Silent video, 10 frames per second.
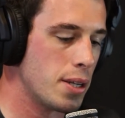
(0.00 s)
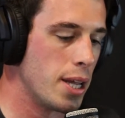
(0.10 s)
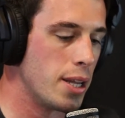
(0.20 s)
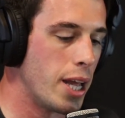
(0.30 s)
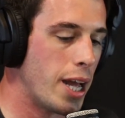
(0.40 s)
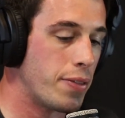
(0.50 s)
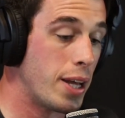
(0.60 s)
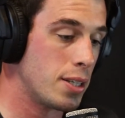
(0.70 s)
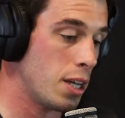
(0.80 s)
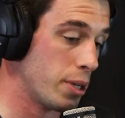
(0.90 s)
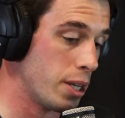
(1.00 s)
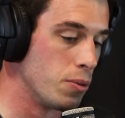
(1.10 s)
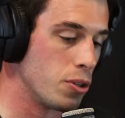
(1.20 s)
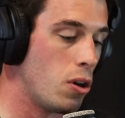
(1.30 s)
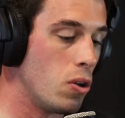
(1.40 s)
And at that time, again, it
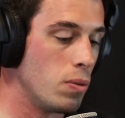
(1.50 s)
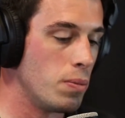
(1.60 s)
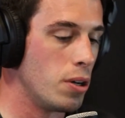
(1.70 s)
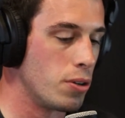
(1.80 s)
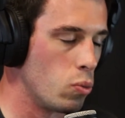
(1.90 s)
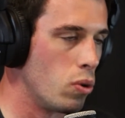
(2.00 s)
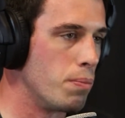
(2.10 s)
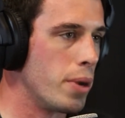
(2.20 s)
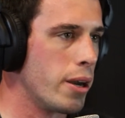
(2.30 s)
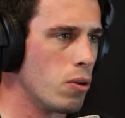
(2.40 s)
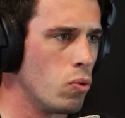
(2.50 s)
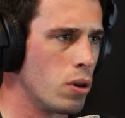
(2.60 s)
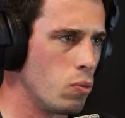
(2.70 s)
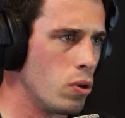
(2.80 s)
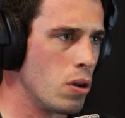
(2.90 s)
was all under one banner,
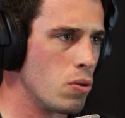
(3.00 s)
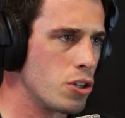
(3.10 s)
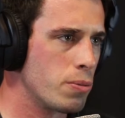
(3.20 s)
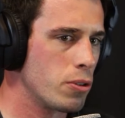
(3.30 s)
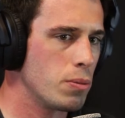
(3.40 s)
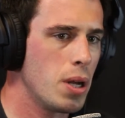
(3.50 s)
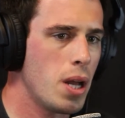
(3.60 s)
one ownership group.